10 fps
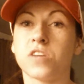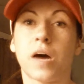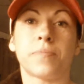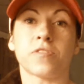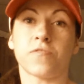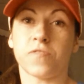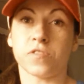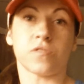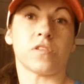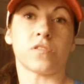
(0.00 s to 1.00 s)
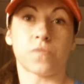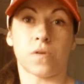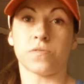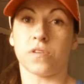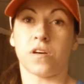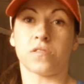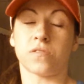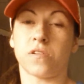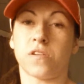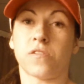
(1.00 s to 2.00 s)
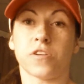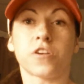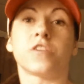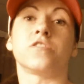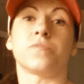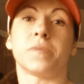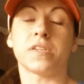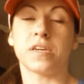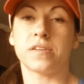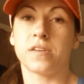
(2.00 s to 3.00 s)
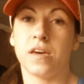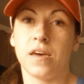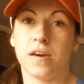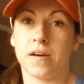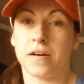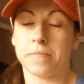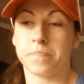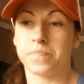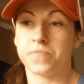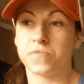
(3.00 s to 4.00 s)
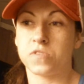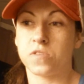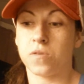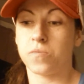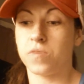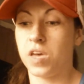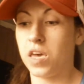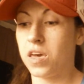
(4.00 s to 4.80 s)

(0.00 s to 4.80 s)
topic you feel you need growth on or encouragement. And so